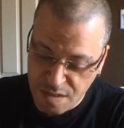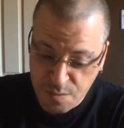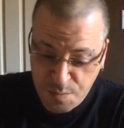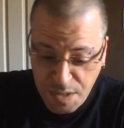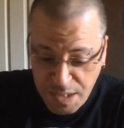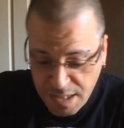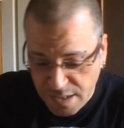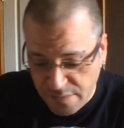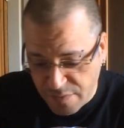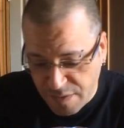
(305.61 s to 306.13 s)

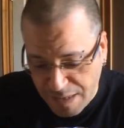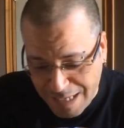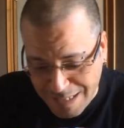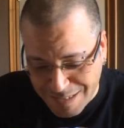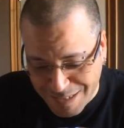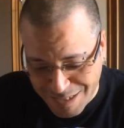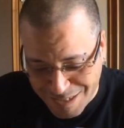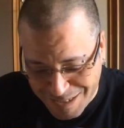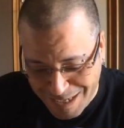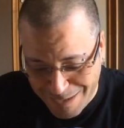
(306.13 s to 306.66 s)
Speaking of
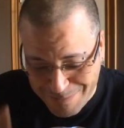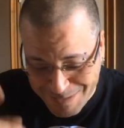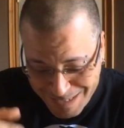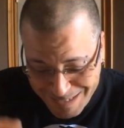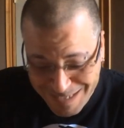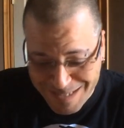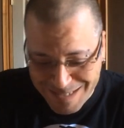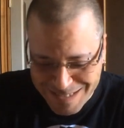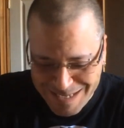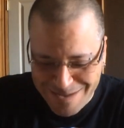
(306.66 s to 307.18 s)
classic shapes, you
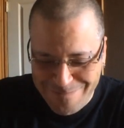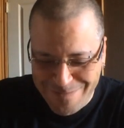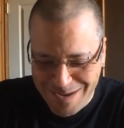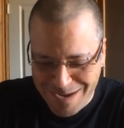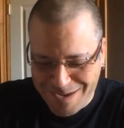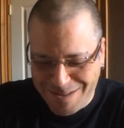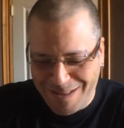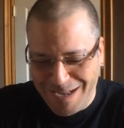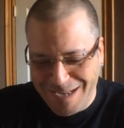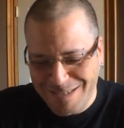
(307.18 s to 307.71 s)
did send me
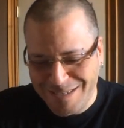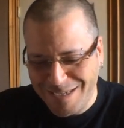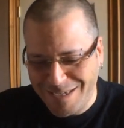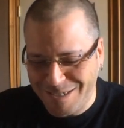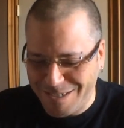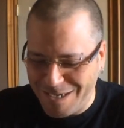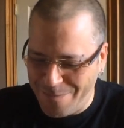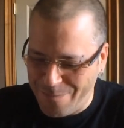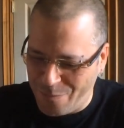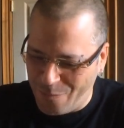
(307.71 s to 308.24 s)
a classic
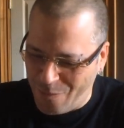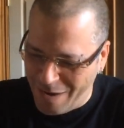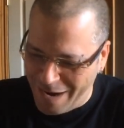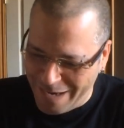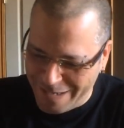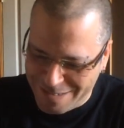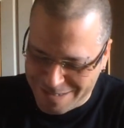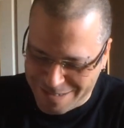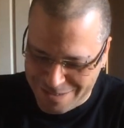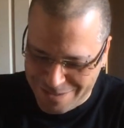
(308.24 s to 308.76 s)
shape
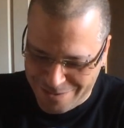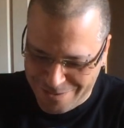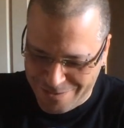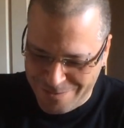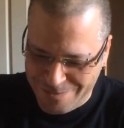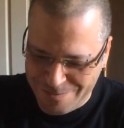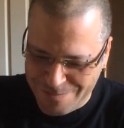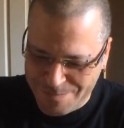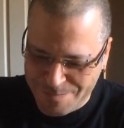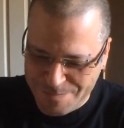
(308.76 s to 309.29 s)
wipe
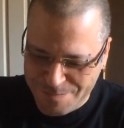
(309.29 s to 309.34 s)
too.